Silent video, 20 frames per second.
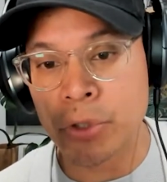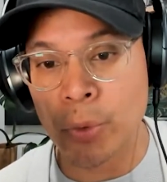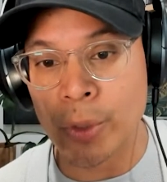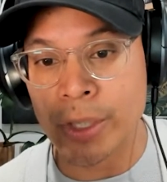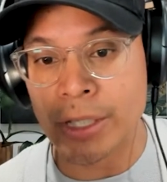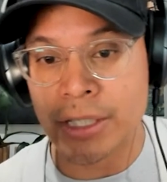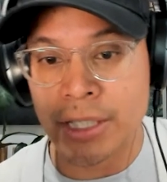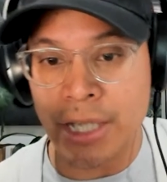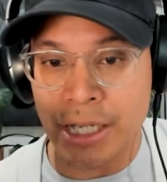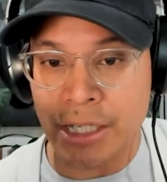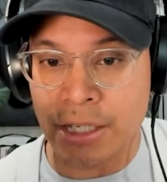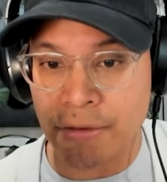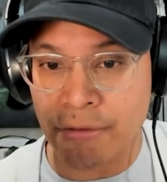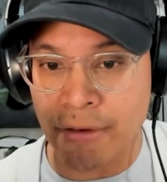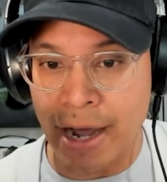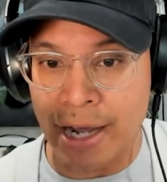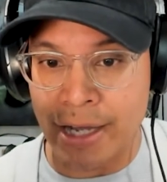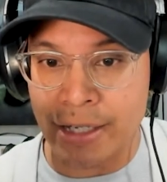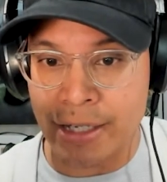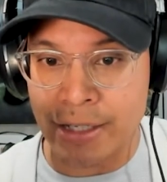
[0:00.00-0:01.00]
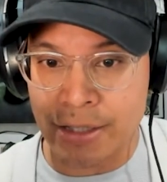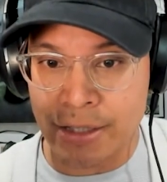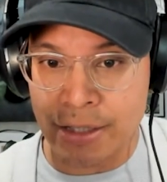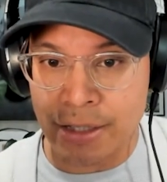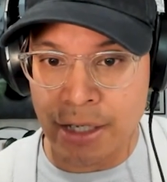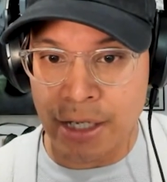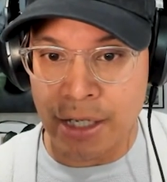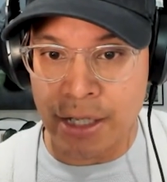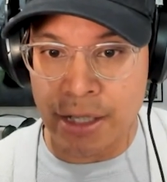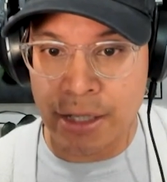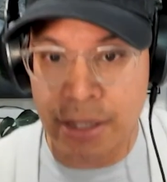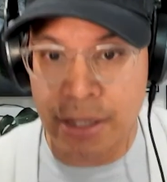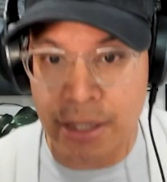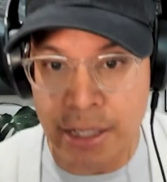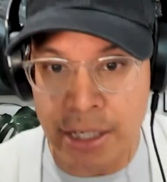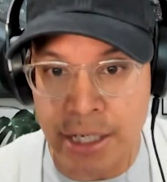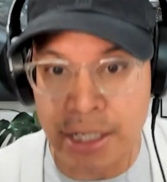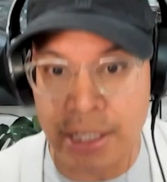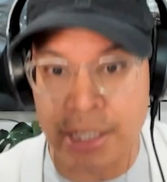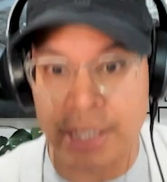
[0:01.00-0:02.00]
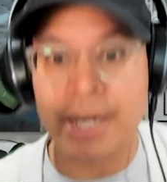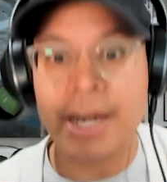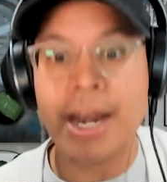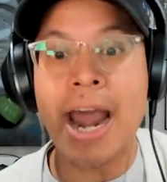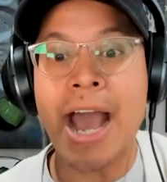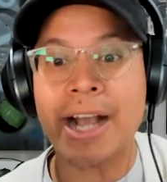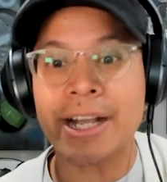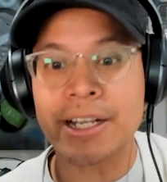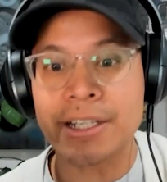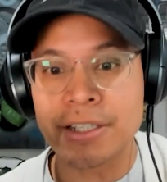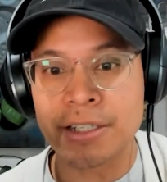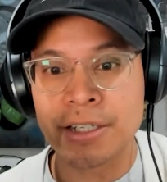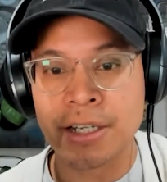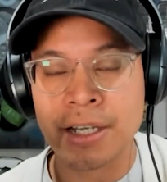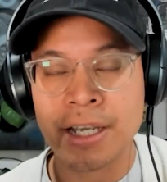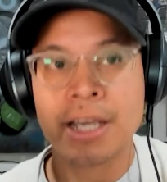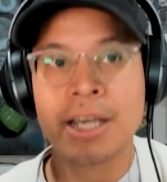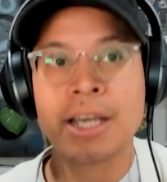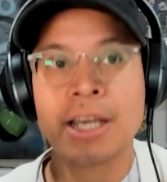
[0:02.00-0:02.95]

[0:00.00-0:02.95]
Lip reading: to incentivize the next